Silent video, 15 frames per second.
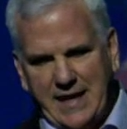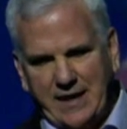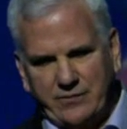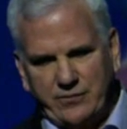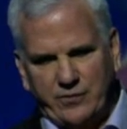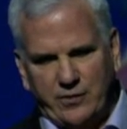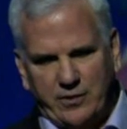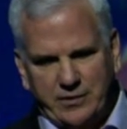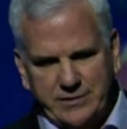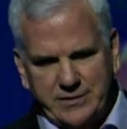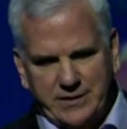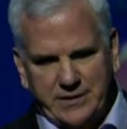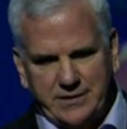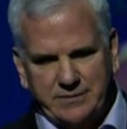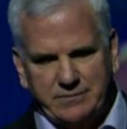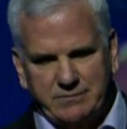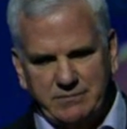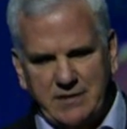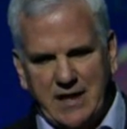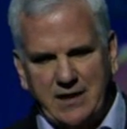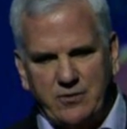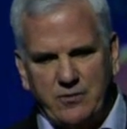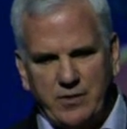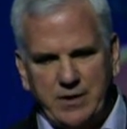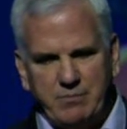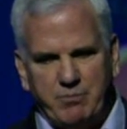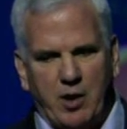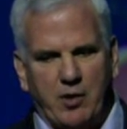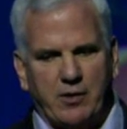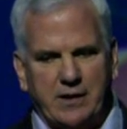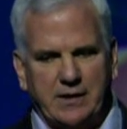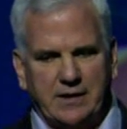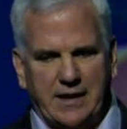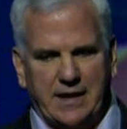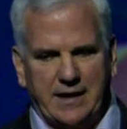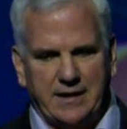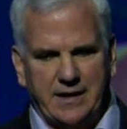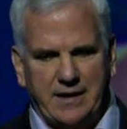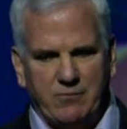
asphalt, concrete parking lot.